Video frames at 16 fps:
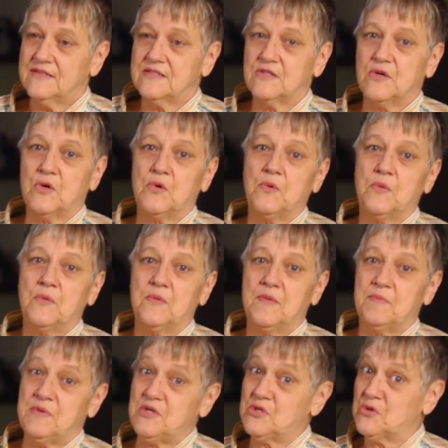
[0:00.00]
So
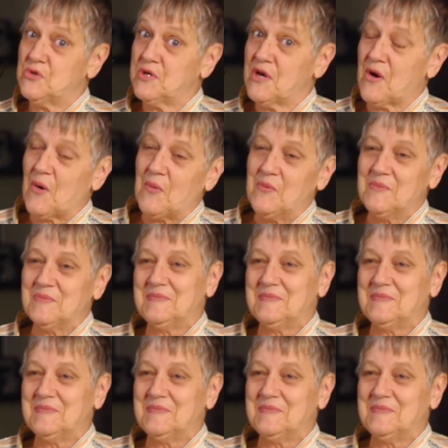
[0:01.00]
be sure to go.